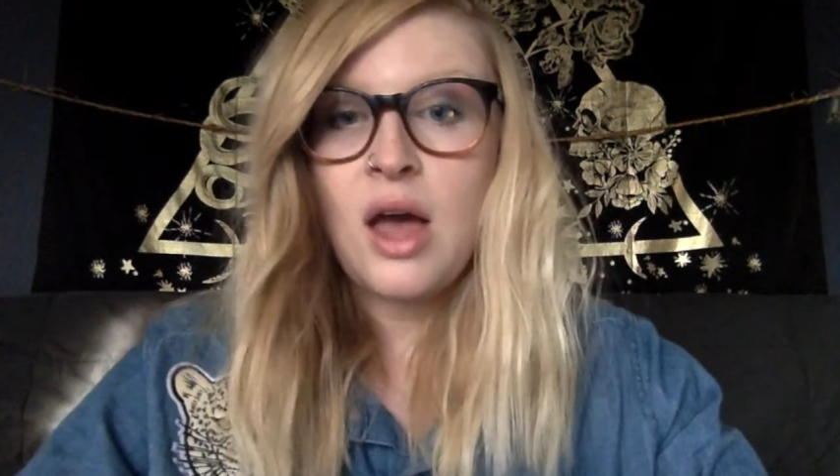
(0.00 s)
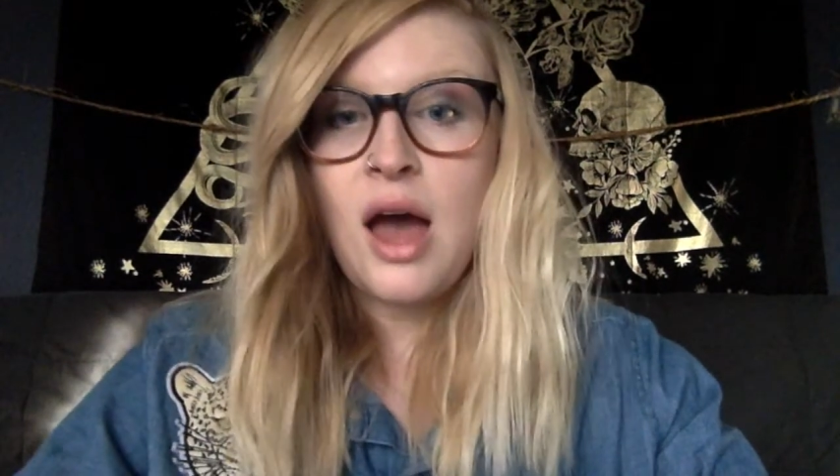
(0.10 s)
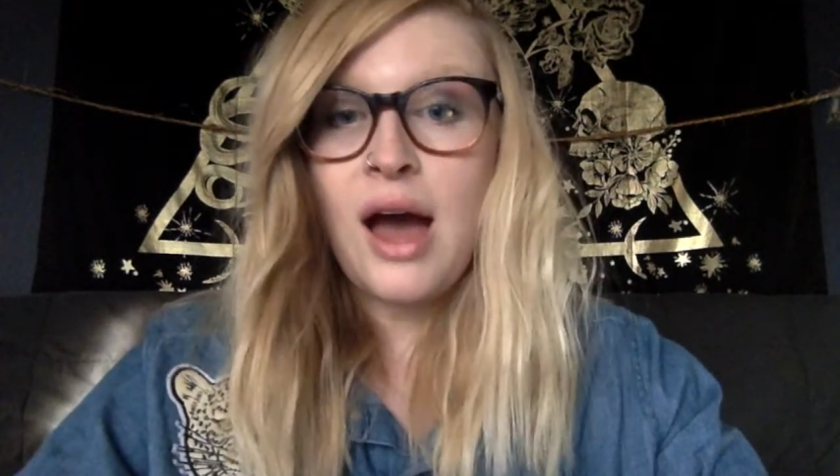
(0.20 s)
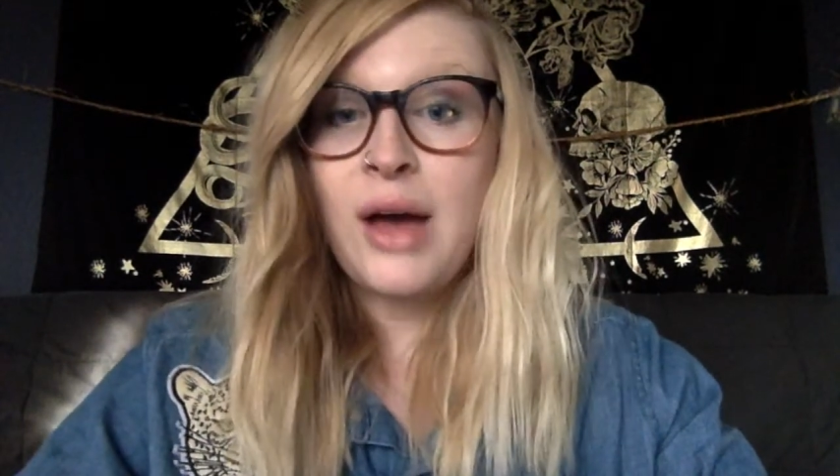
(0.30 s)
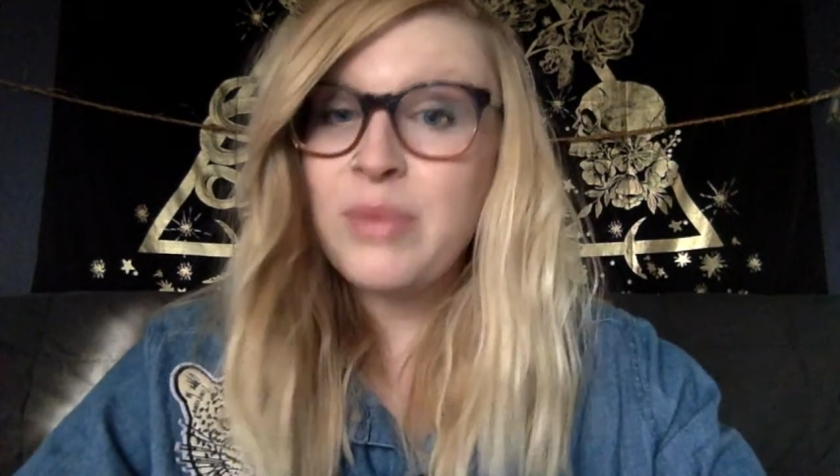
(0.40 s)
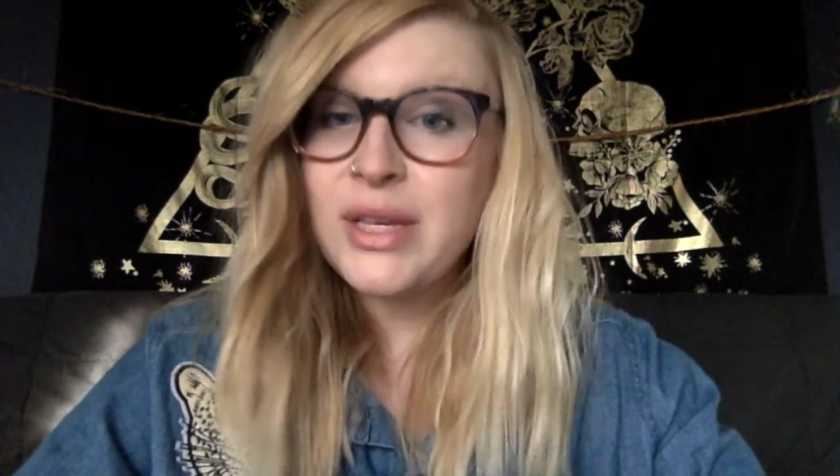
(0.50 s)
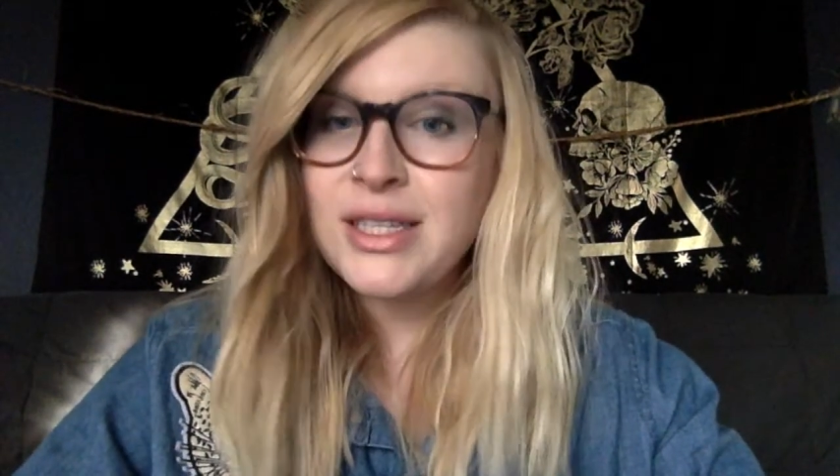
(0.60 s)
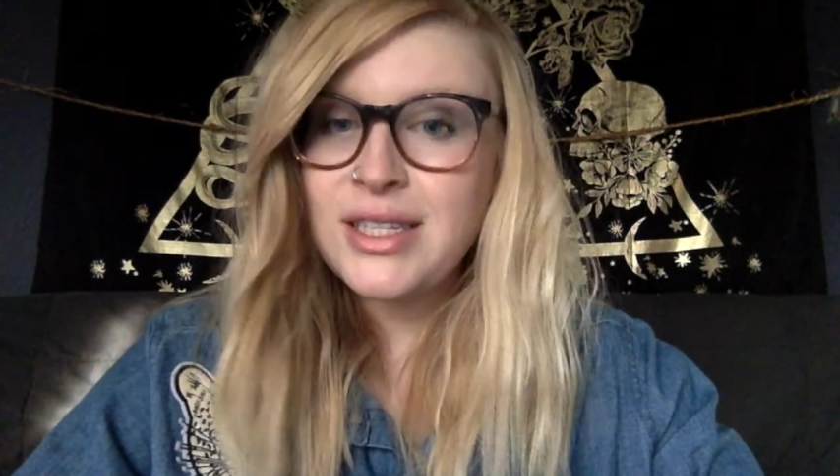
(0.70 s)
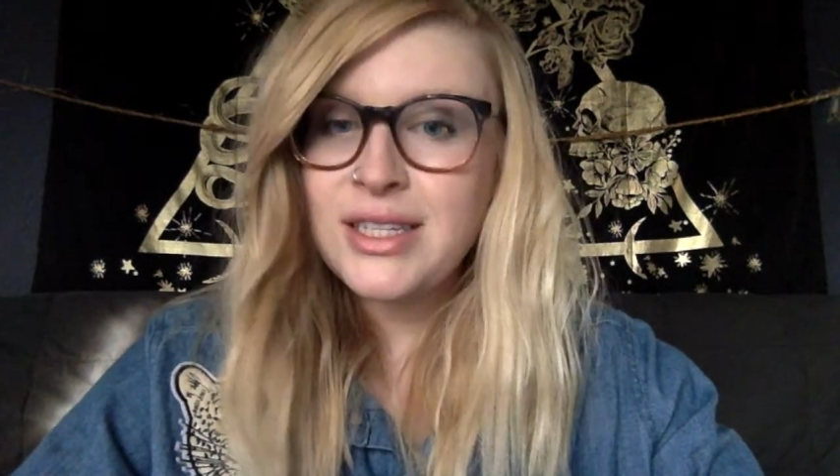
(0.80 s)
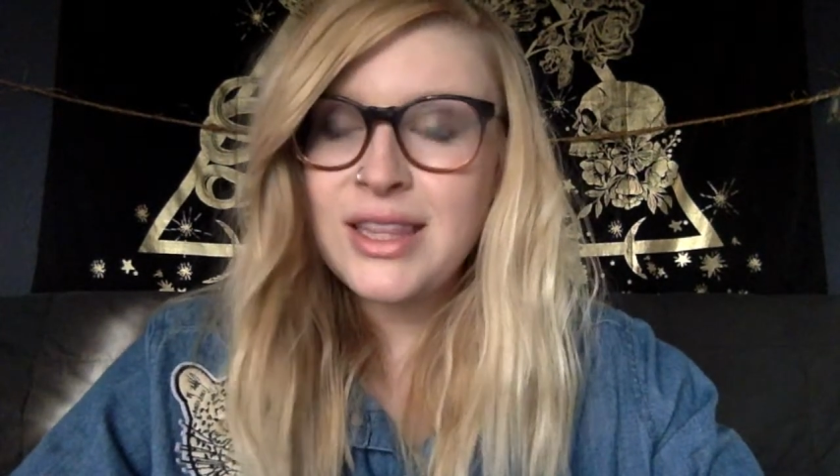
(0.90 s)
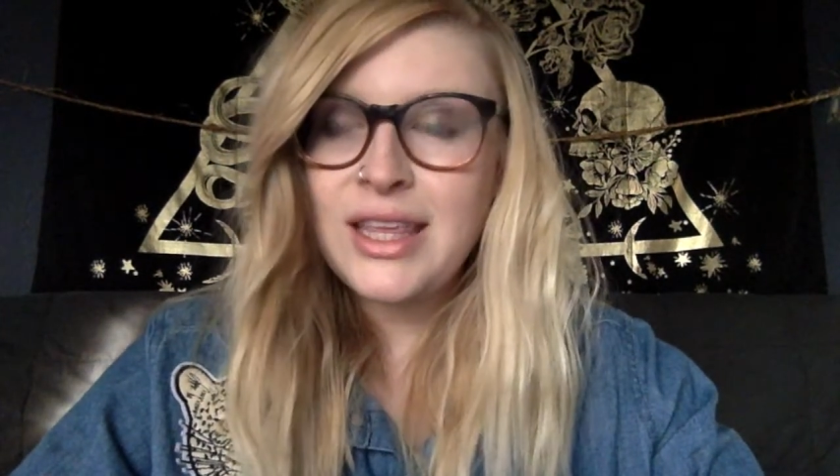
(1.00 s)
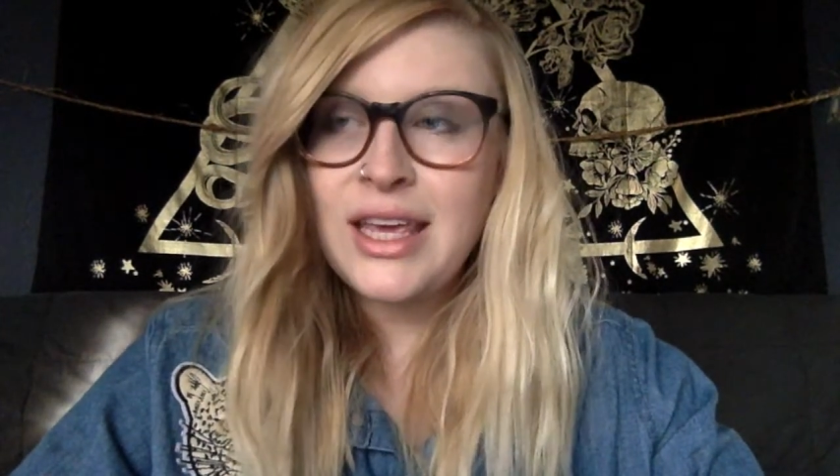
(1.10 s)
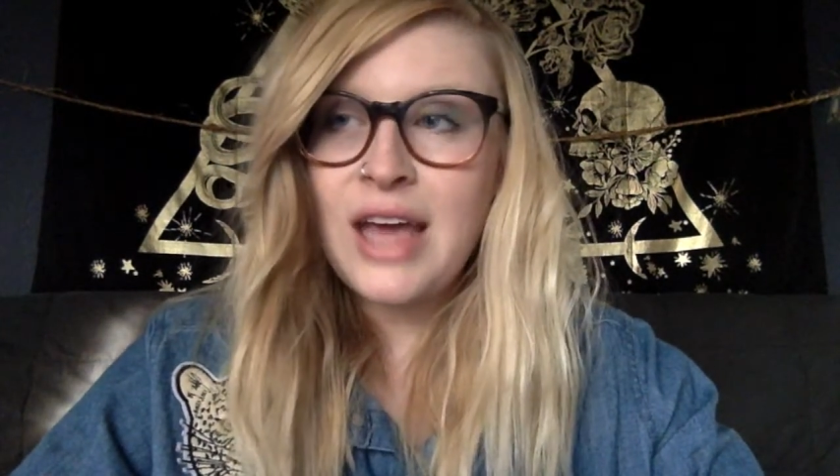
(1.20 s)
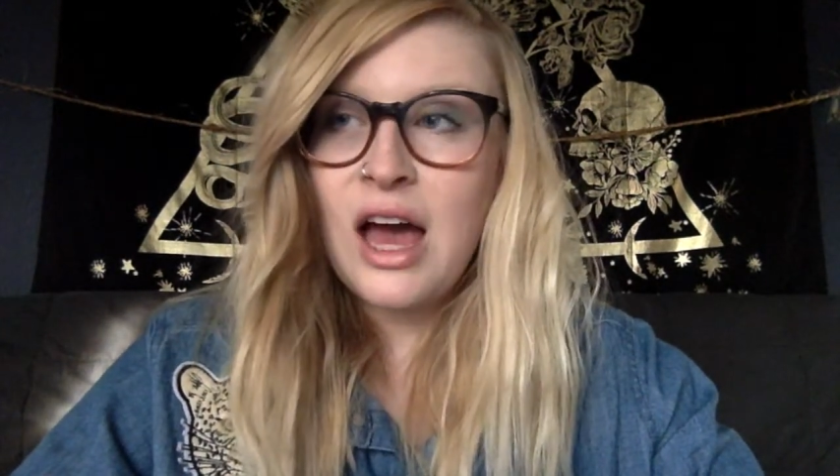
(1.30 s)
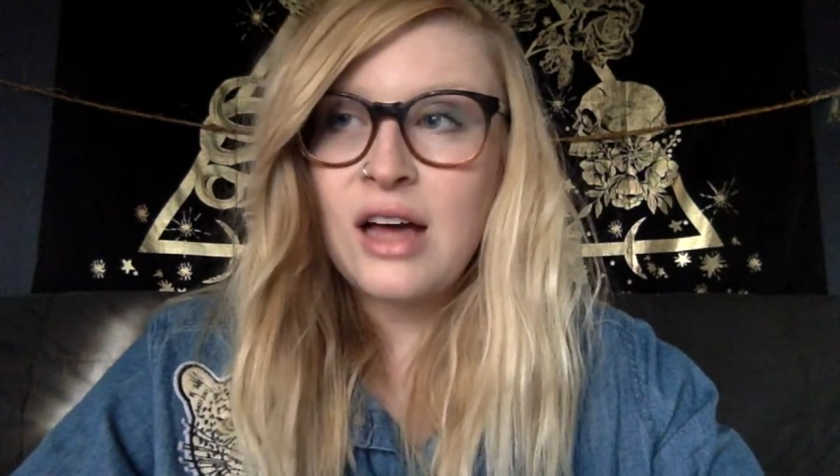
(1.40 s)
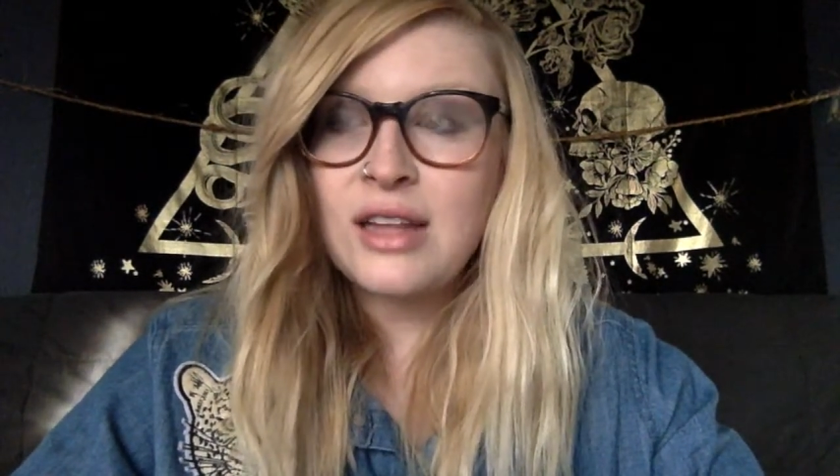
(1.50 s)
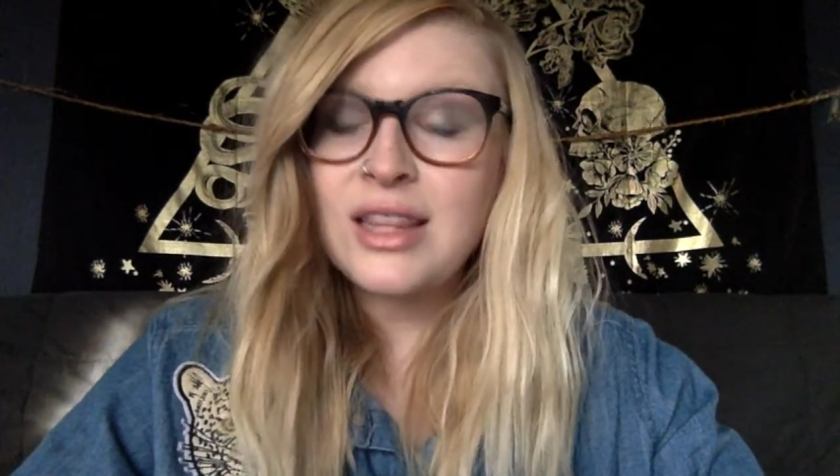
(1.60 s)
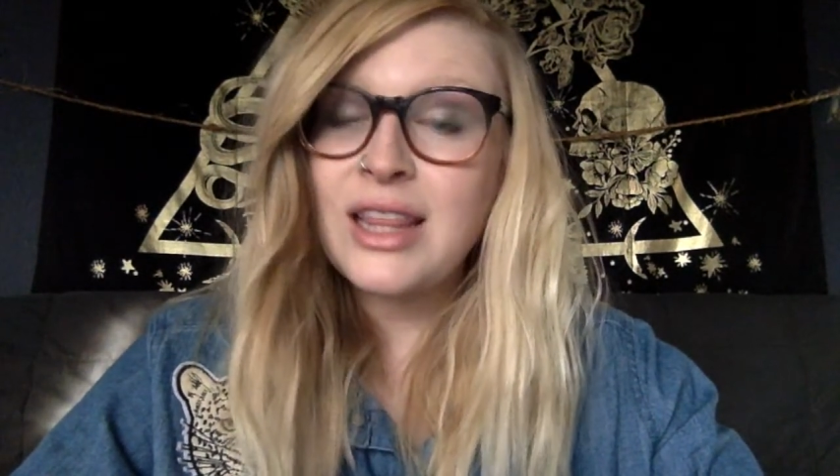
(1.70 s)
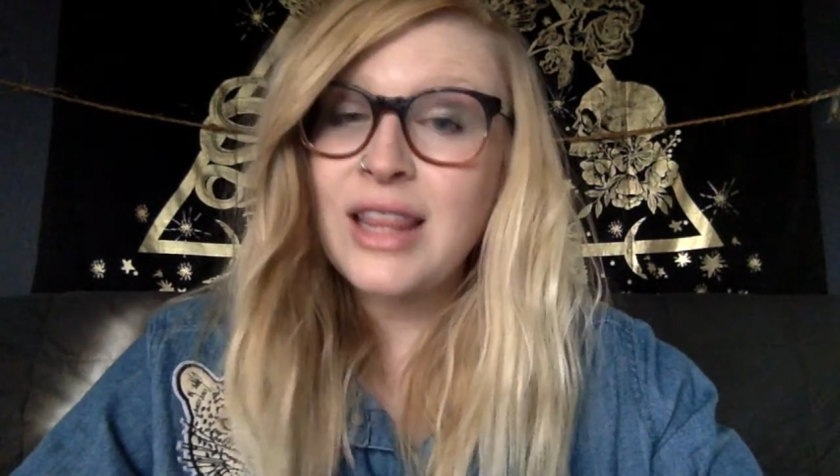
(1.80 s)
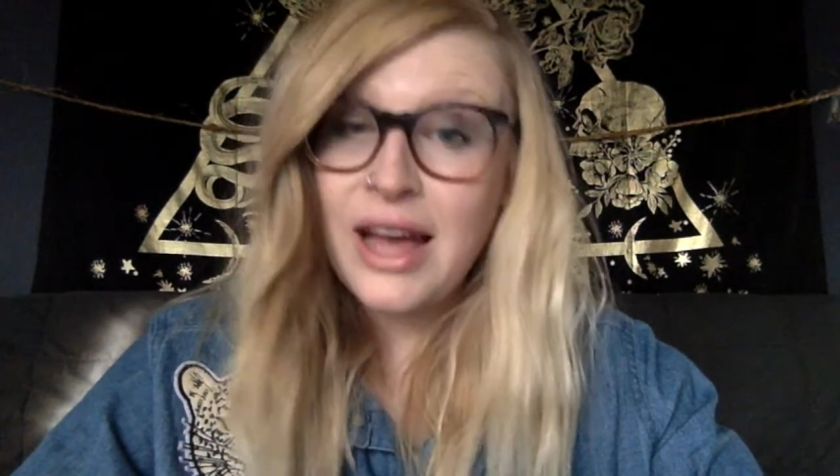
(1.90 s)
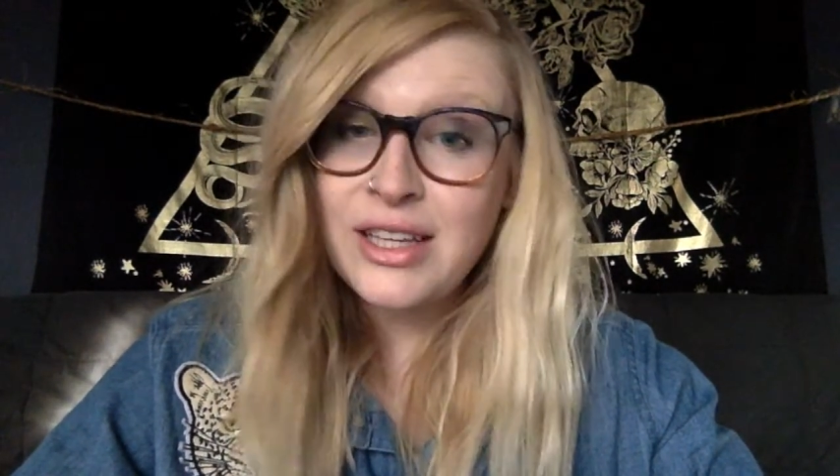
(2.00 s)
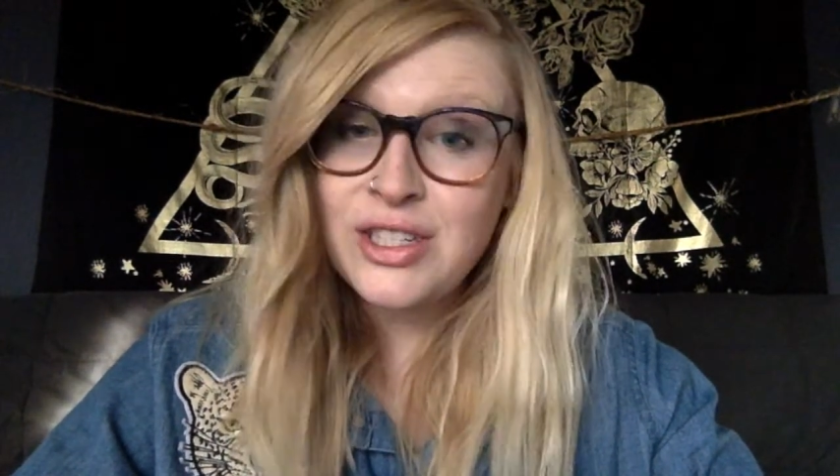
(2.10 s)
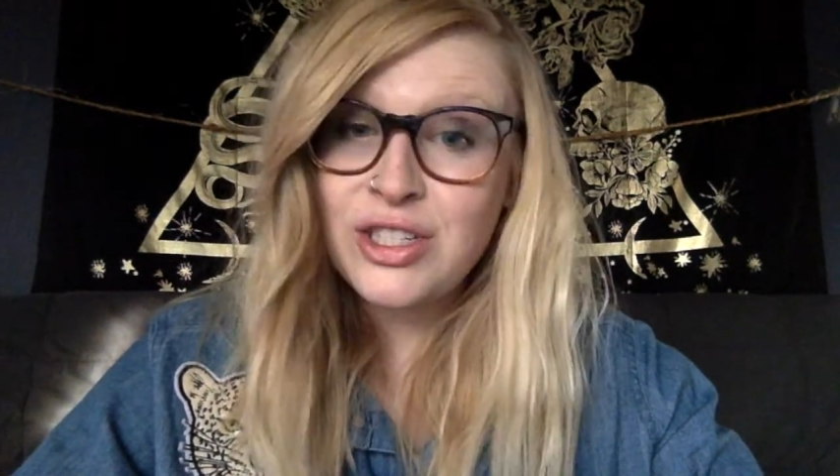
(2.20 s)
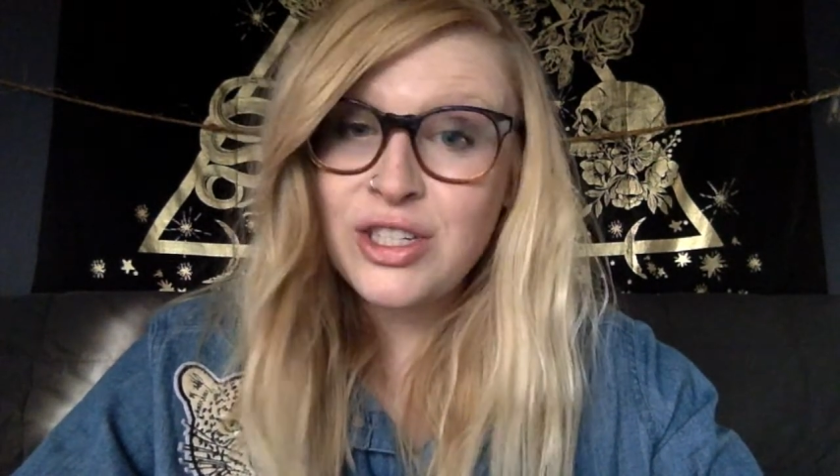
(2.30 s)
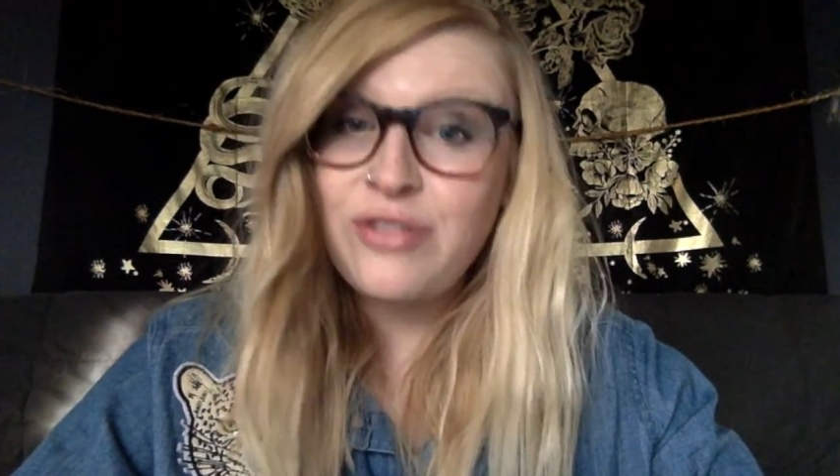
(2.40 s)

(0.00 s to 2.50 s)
I missed the last